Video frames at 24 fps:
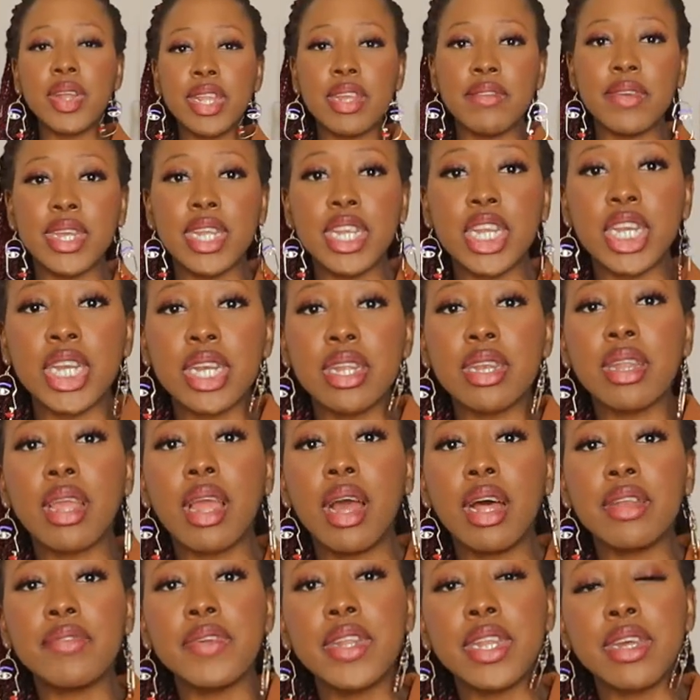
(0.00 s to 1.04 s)
motivation,
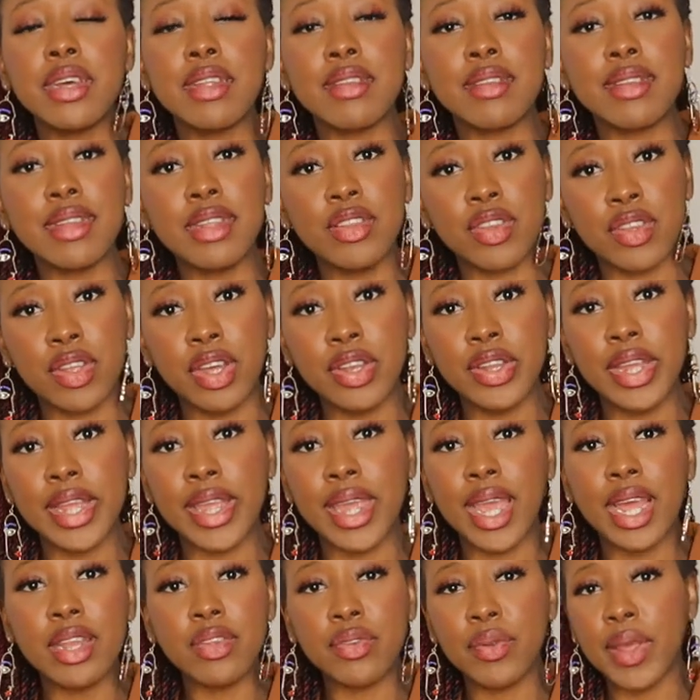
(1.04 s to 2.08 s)
confidence is gonna
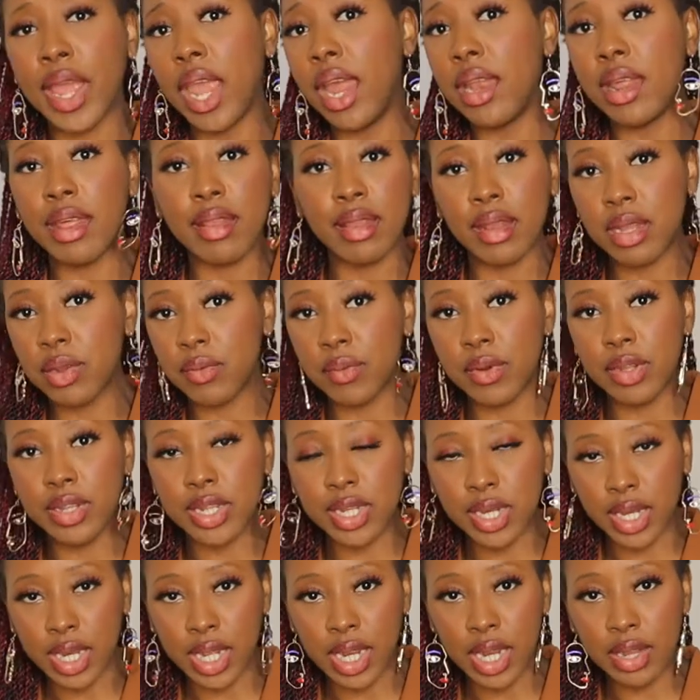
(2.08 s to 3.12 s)
get you anything you
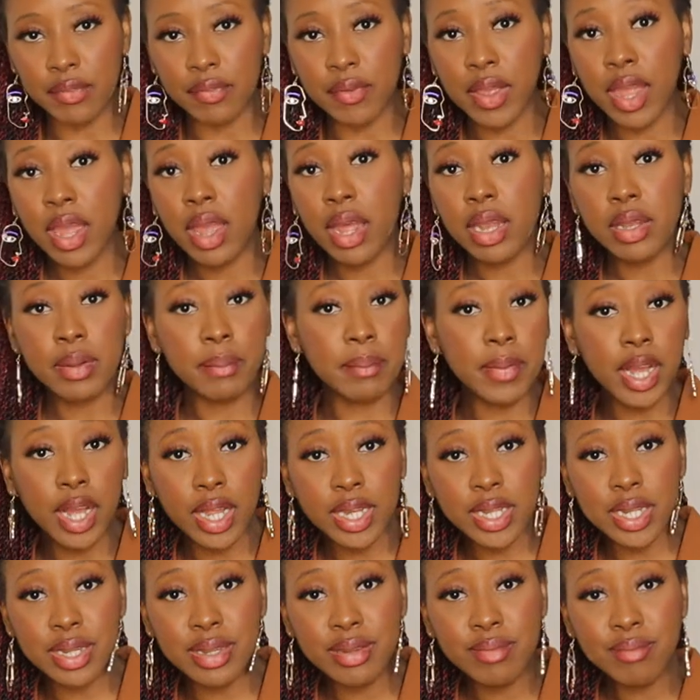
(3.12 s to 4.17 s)
want in life. The
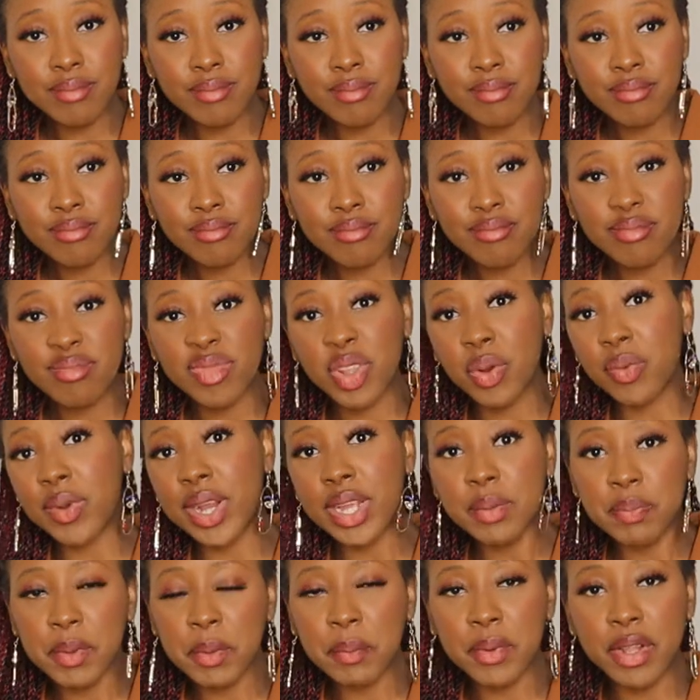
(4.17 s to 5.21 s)
money, the
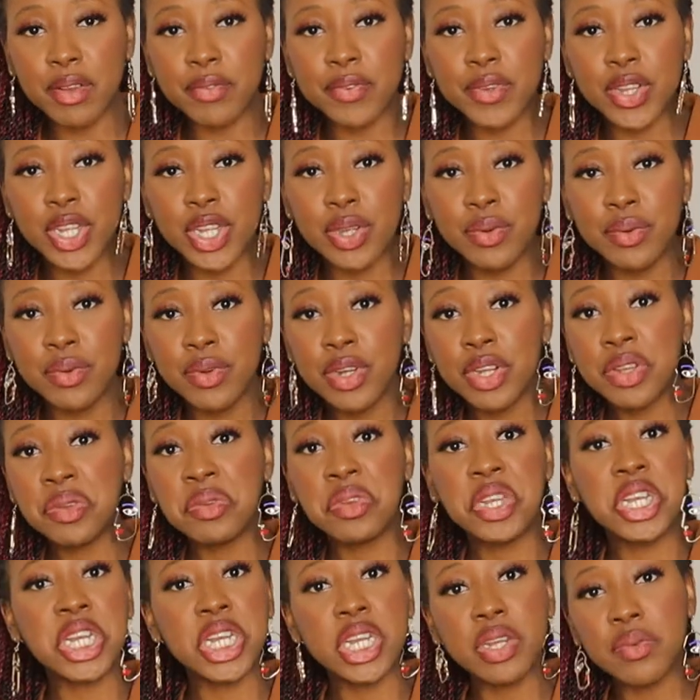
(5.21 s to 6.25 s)
right people for you.
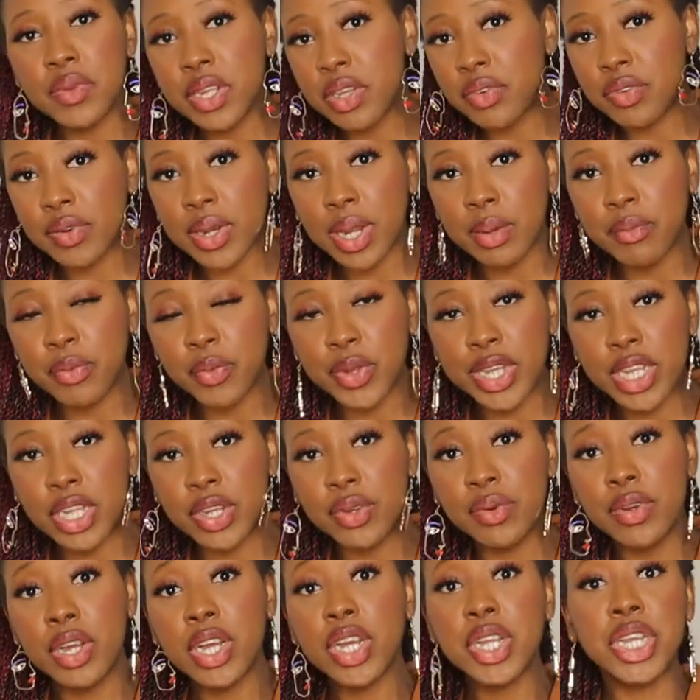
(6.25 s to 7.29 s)
Genuine tribe with
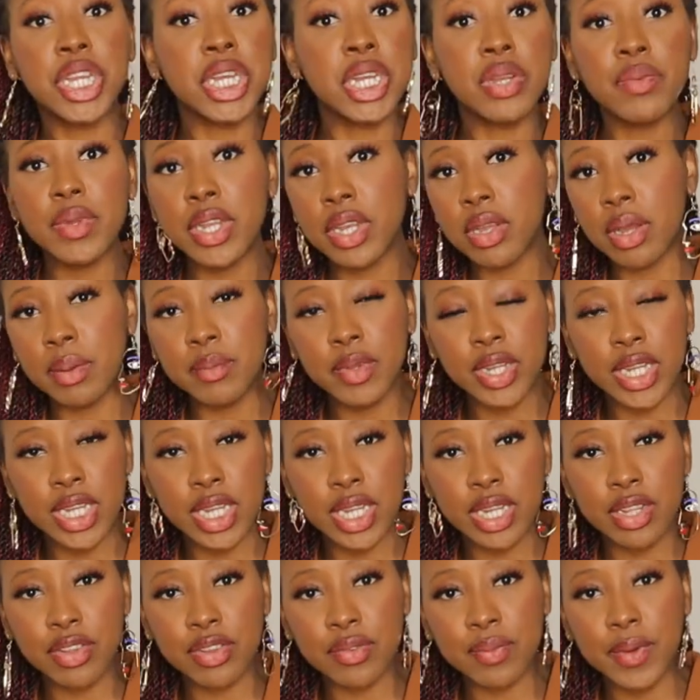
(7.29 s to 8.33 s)
you, a genuine
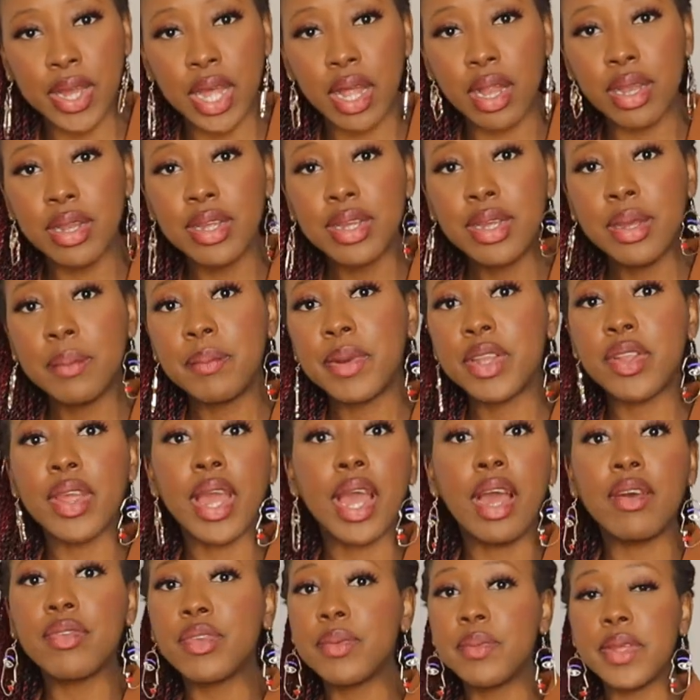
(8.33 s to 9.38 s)
community as well. But you
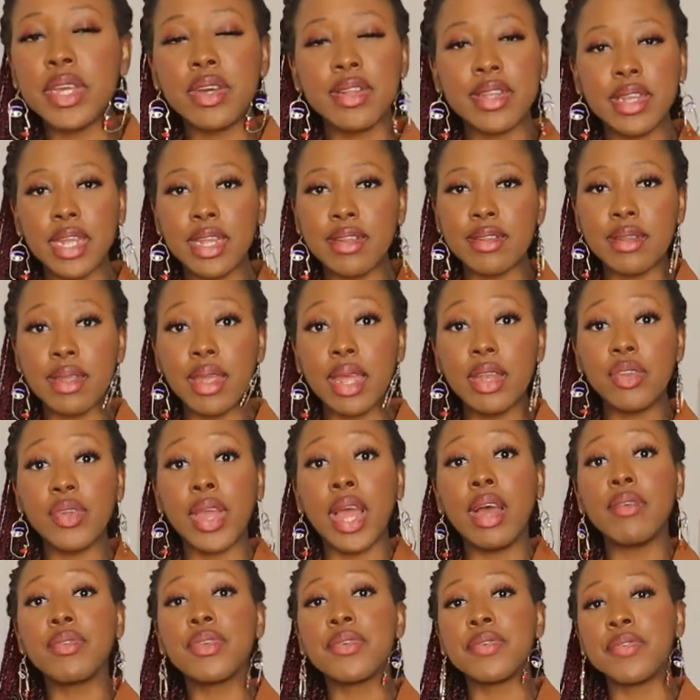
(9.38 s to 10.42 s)
have to be authentic and you
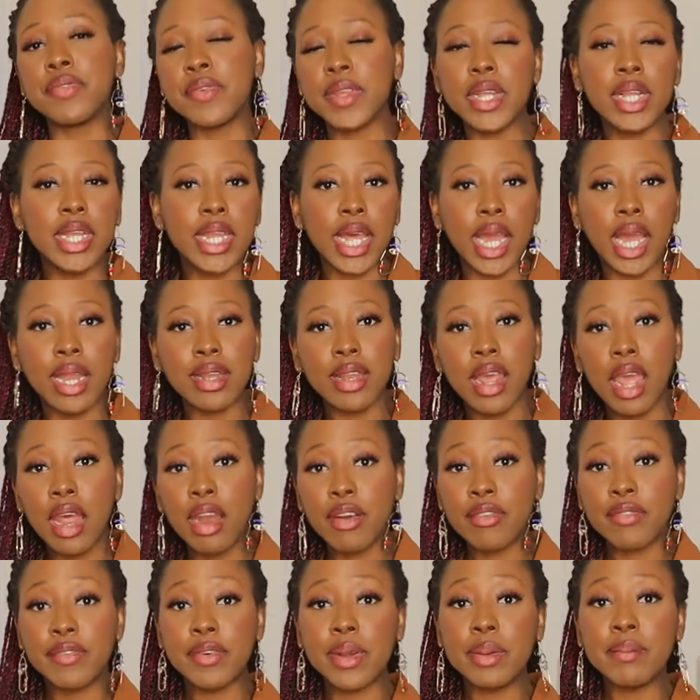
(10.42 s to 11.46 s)
have to feel that
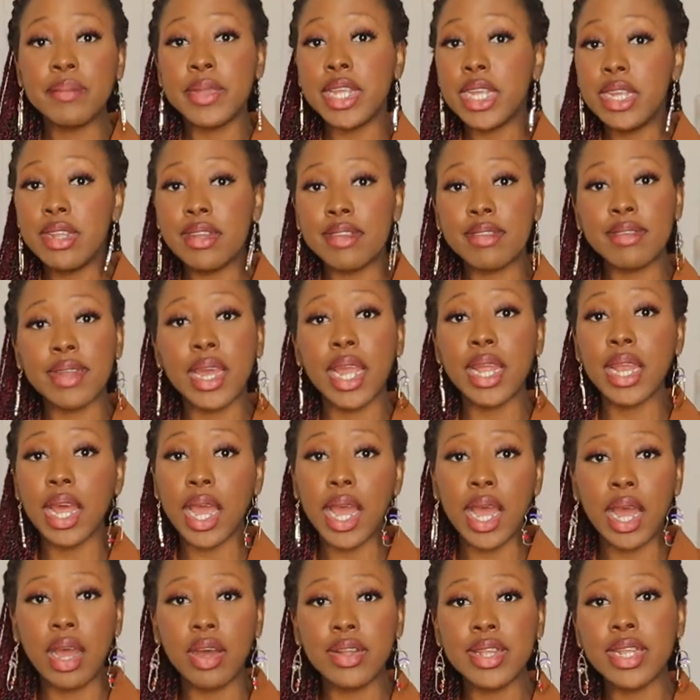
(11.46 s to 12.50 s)
from inside
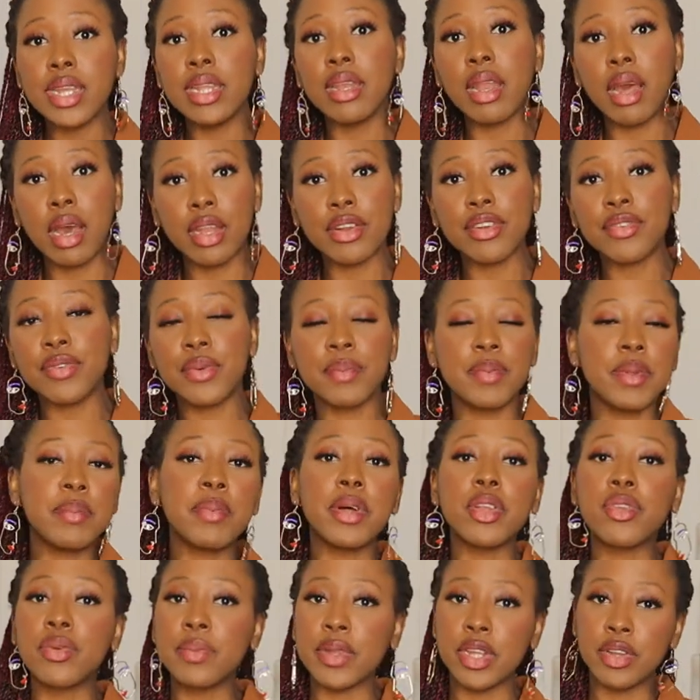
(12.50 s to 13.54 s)
out in order for
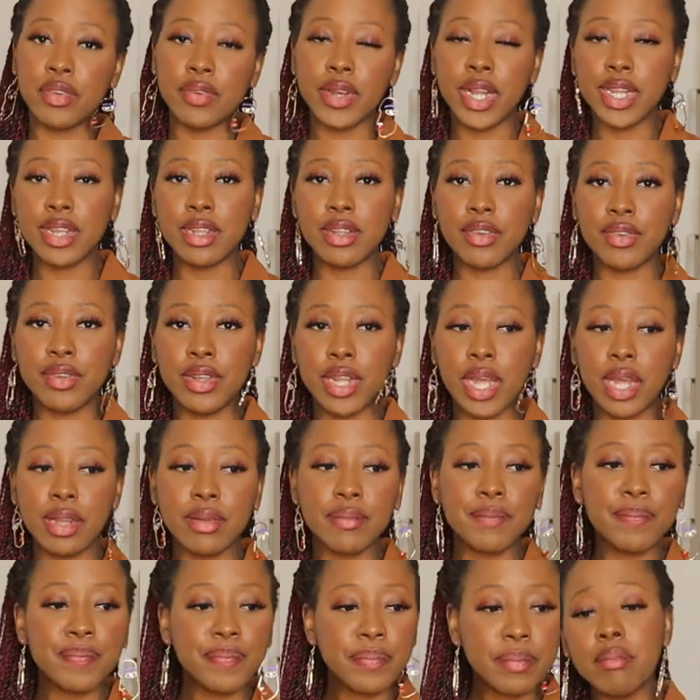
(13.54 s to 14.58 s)
people to be attracted to that.
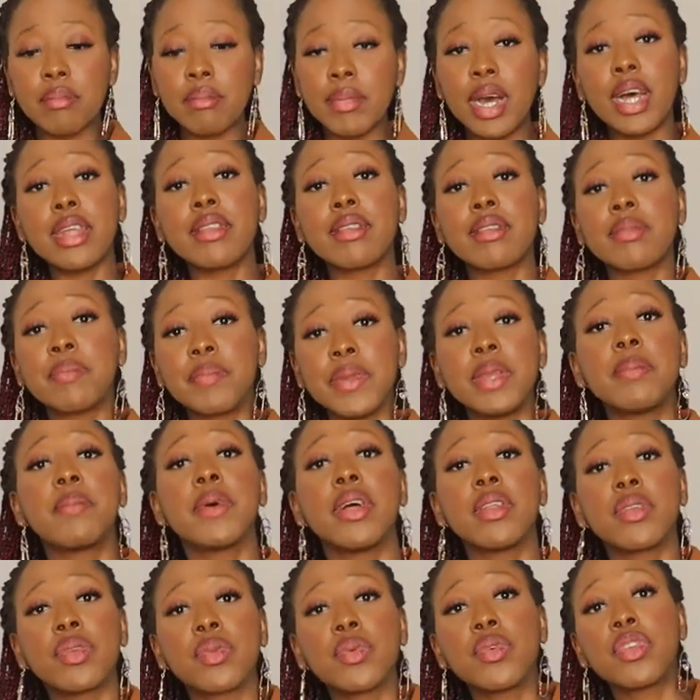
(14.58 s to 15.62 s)
Most
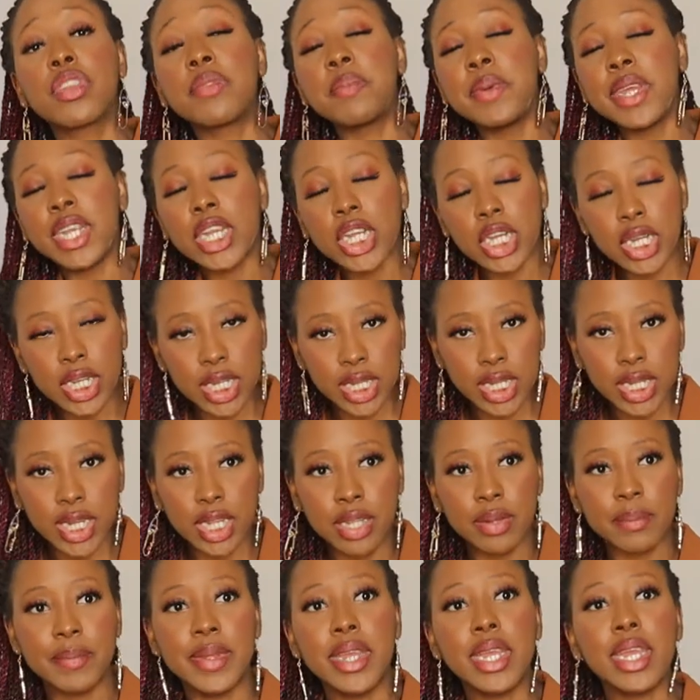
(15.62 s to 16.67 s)
people do, especially
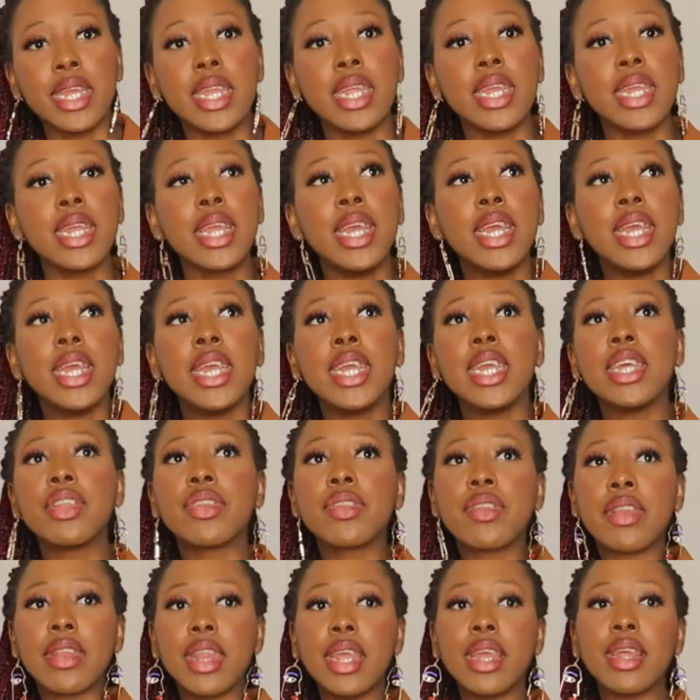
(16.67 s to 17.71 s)
at the beginning,
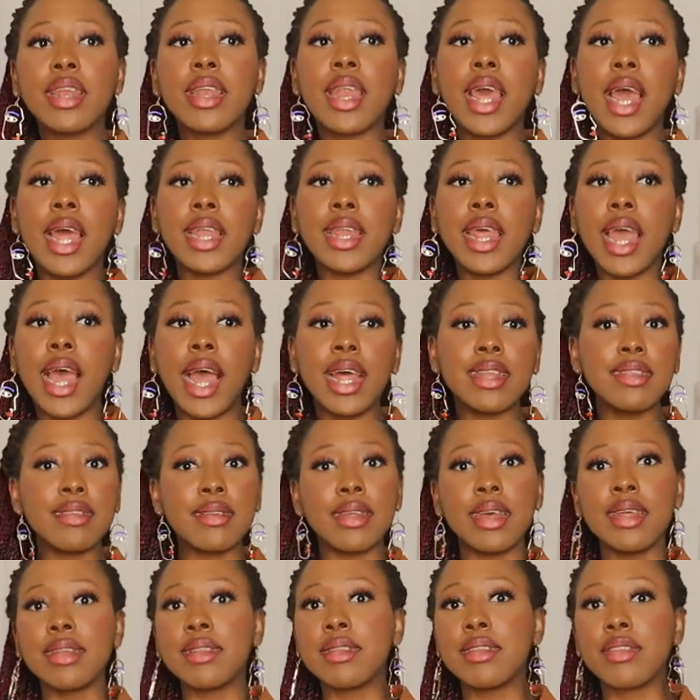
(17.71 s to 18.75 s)
is to think that
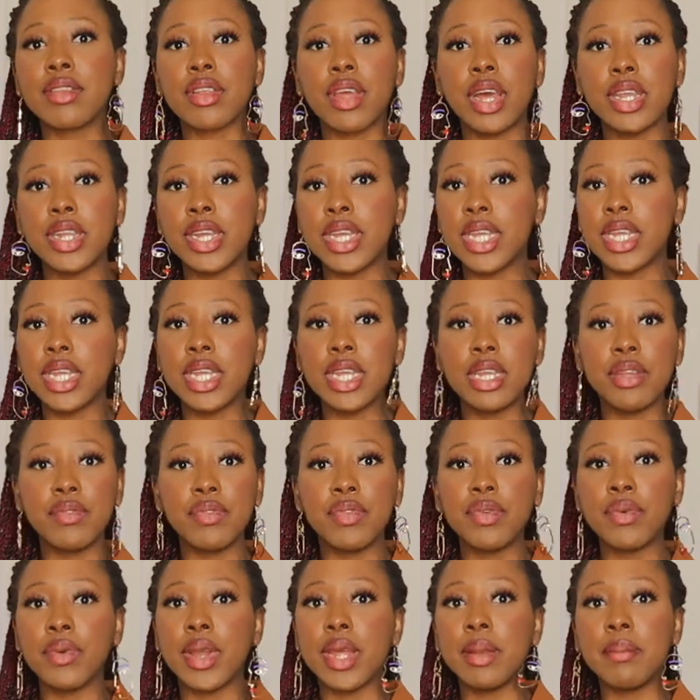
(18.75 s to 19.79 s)
AdSense is gonna
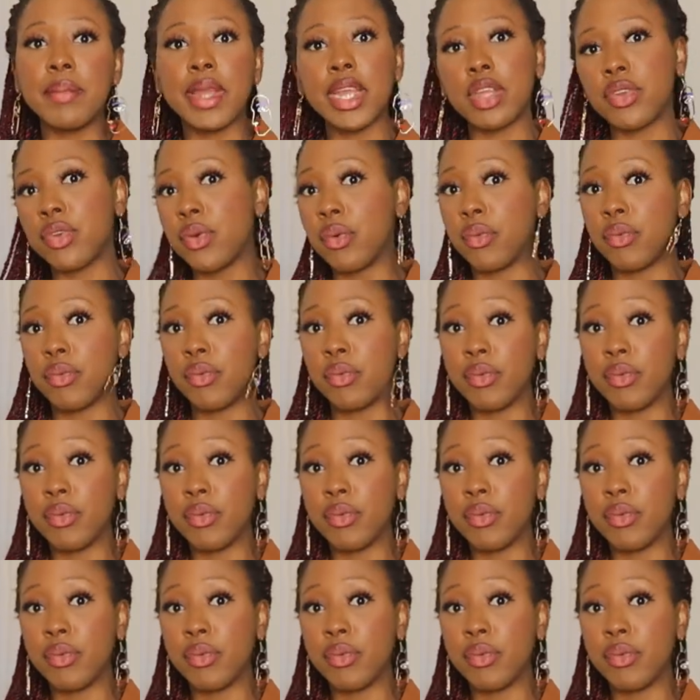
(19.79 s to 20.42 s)
give you and make you